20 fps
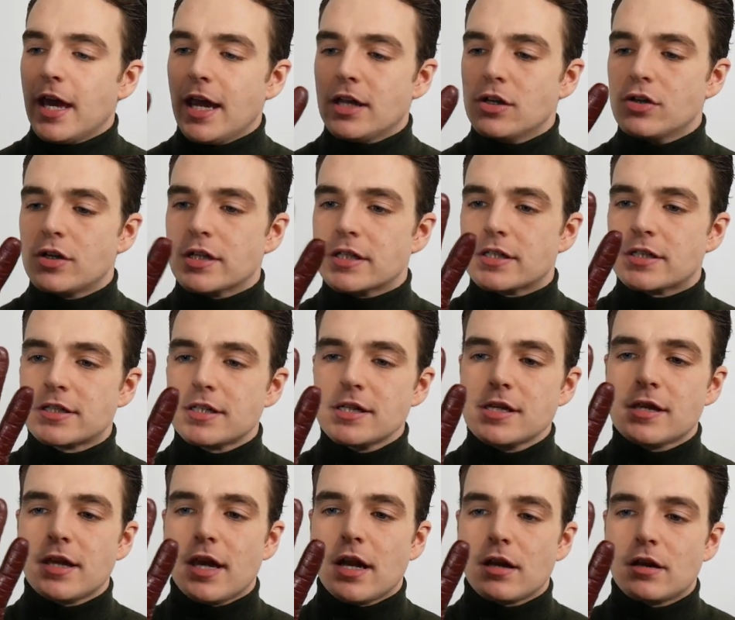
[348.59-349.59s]
And you can
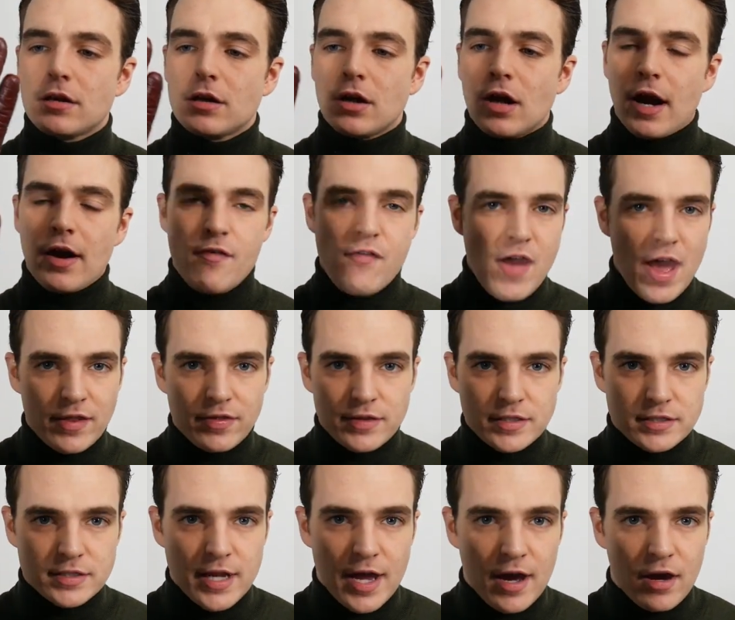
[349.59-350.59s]
see that I've had
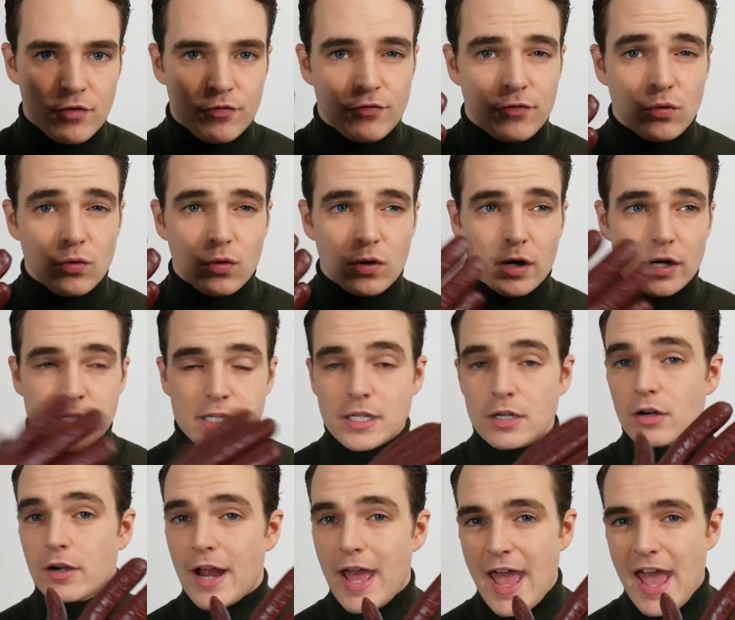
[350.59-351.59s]
these now for a
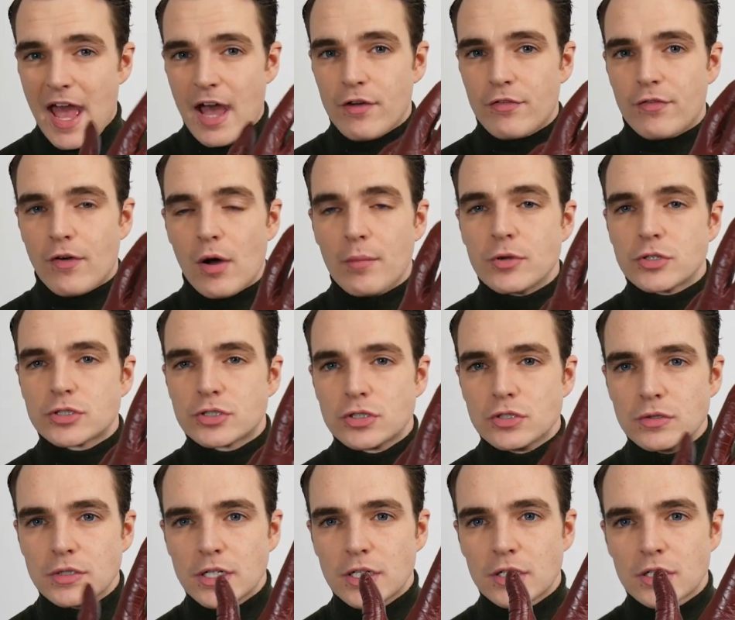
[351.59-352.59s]
year and a half, almost
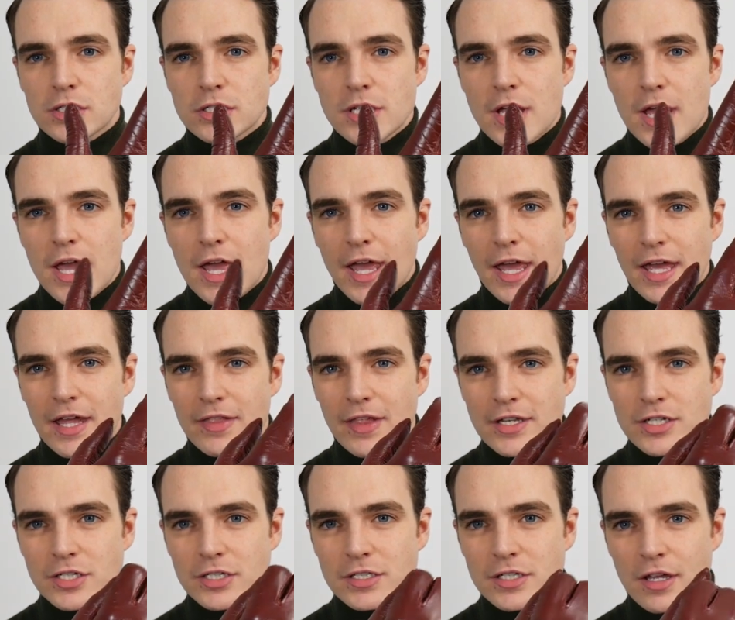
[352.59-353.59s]
two years, and
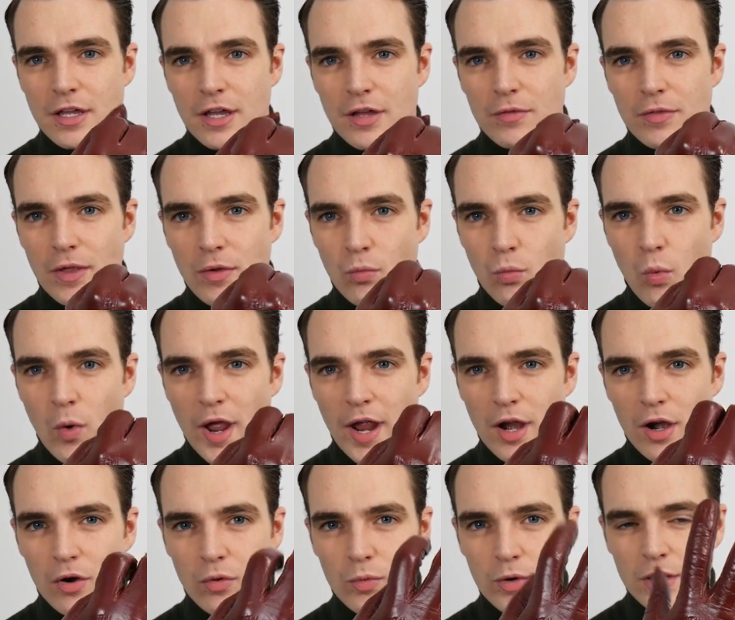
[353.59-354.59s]
they just, they
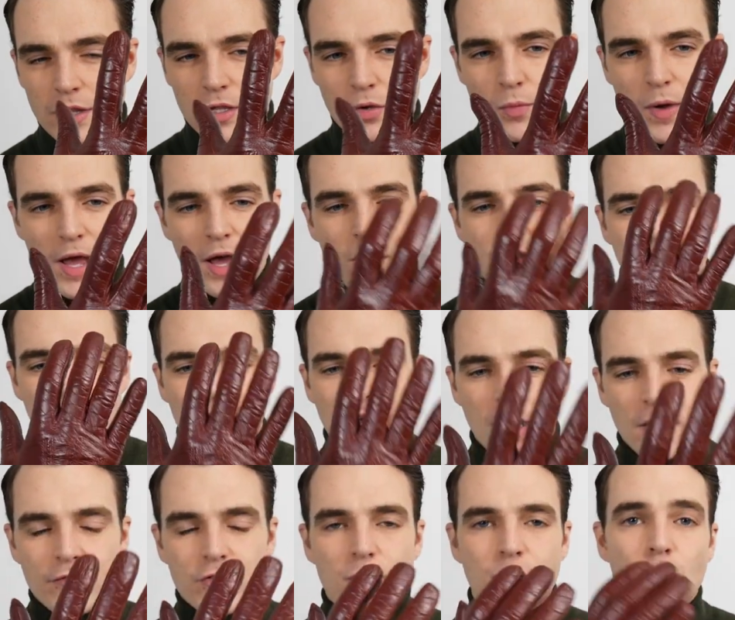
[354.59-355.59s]
wear really well. They're
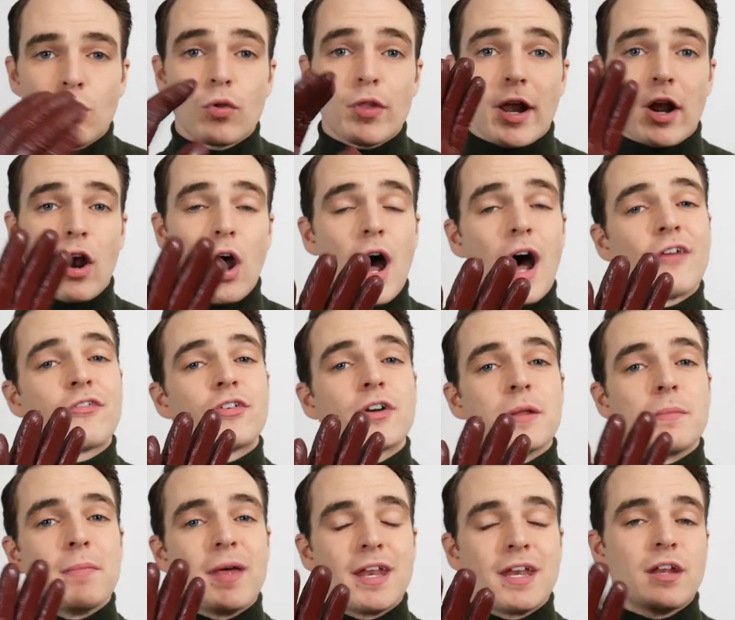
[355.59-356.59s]
comfortable. They are offered
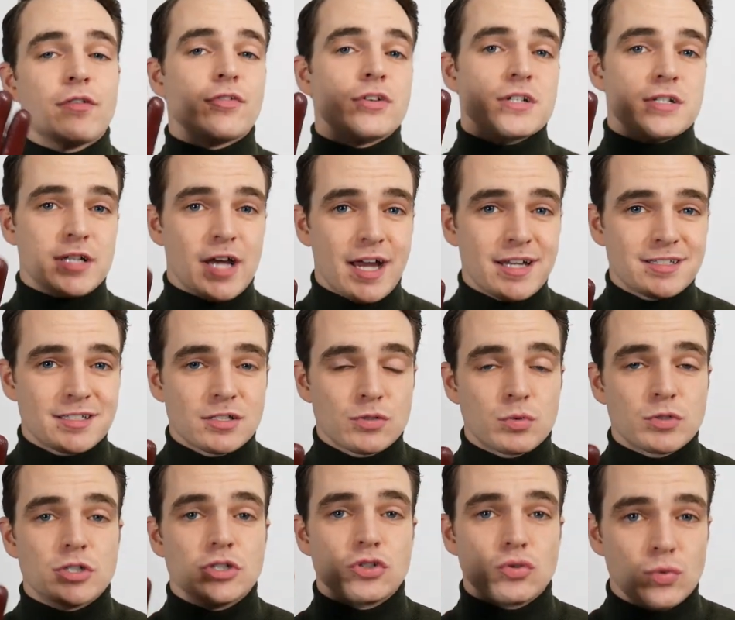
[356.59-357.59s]
in many different
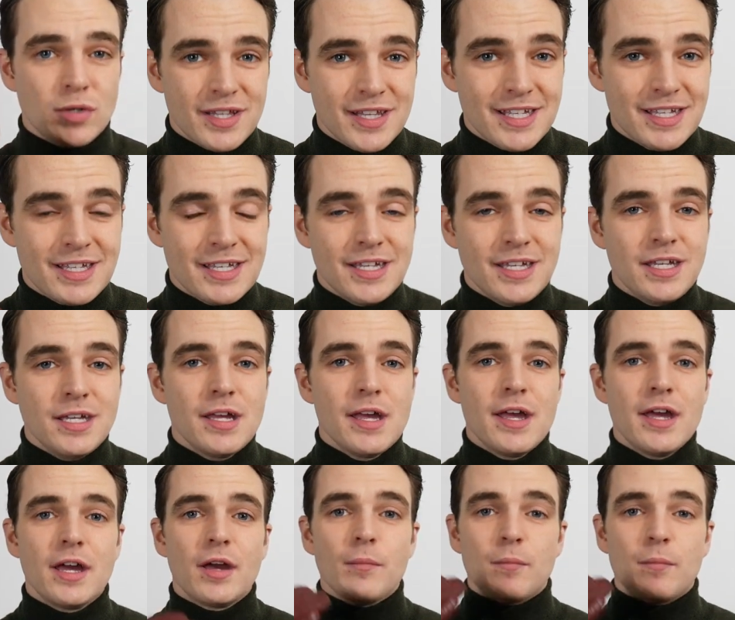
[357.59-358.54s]
sizes, which is really key.